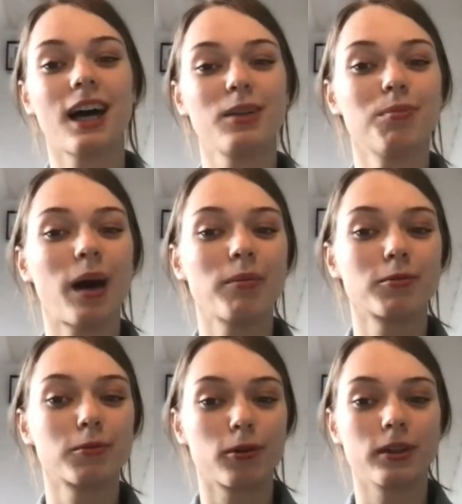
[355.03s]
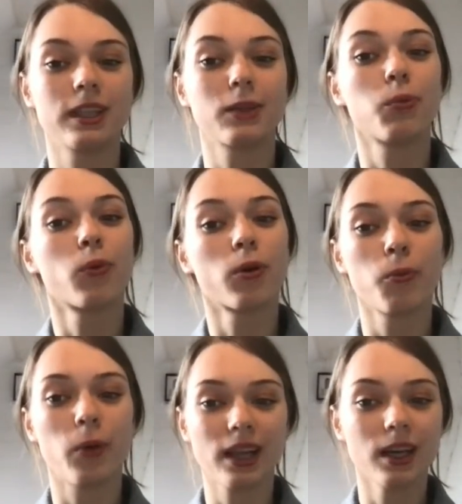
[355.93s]
Anupama, for that warm
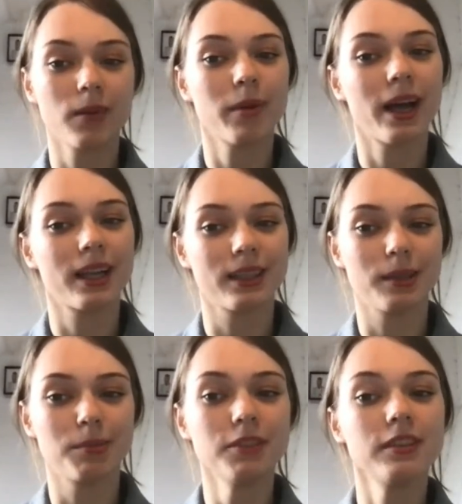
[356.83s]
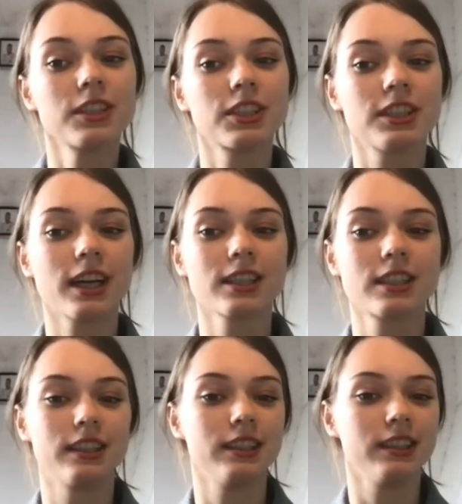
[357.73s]
welcome and the brief
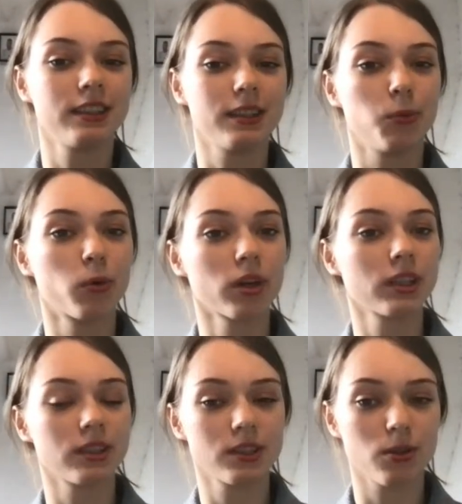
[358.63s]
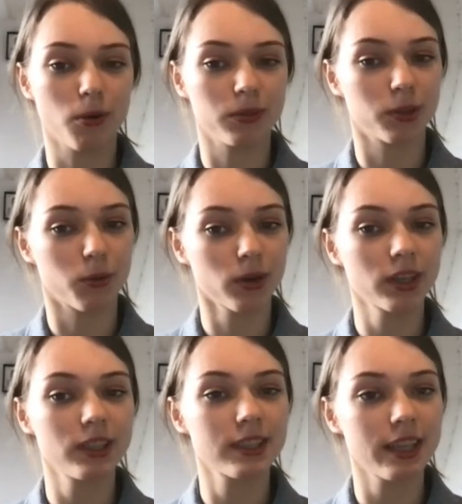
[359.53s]
introduction into the workings of the
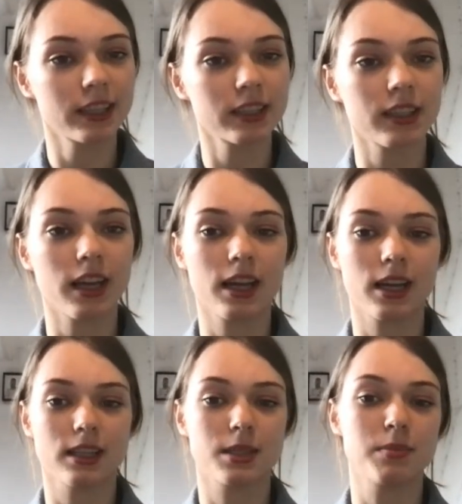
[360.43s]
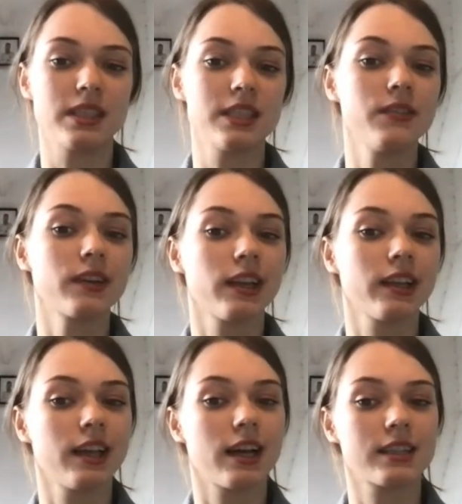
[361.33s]
organization and specifically
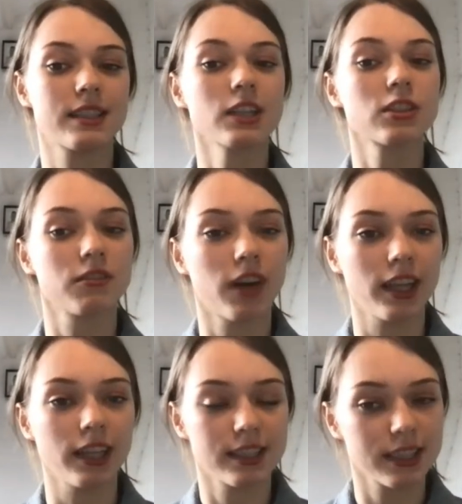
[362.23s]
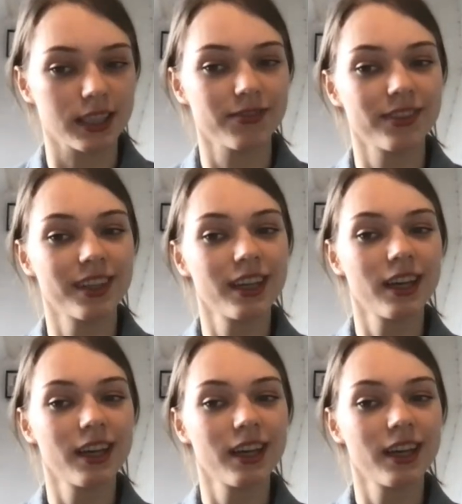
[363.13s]
the sexual violence team.